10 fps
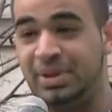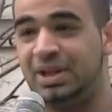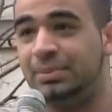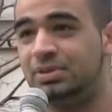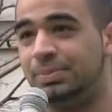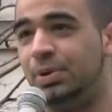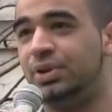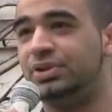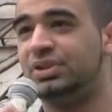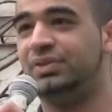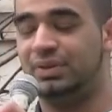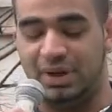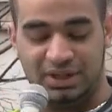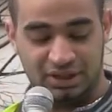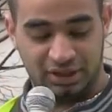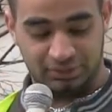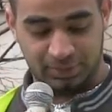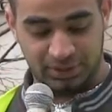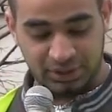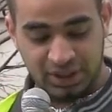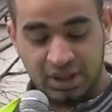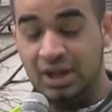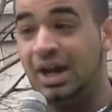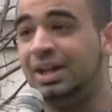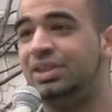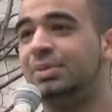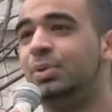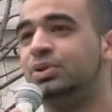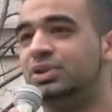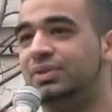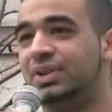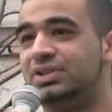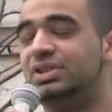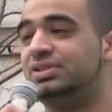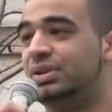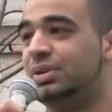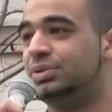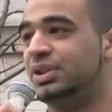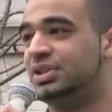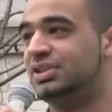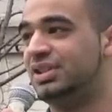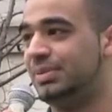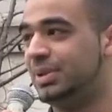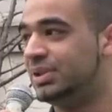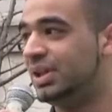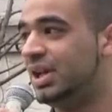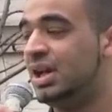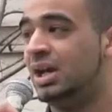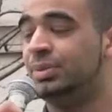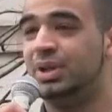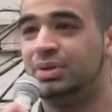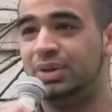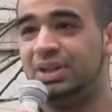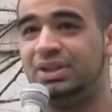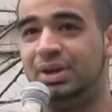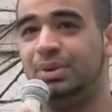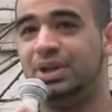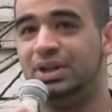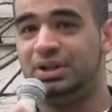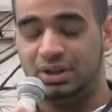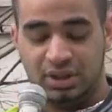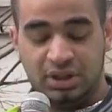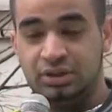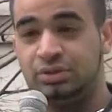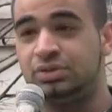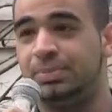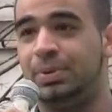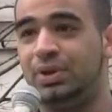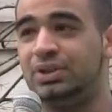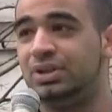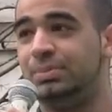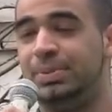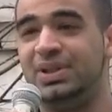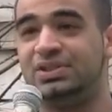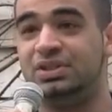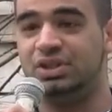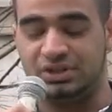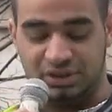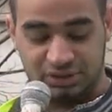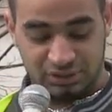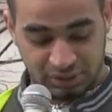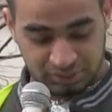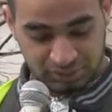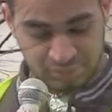have become supporters of the Iranian government. I think most of us disagree with such a statement and would agree that we're here to support peace and justice.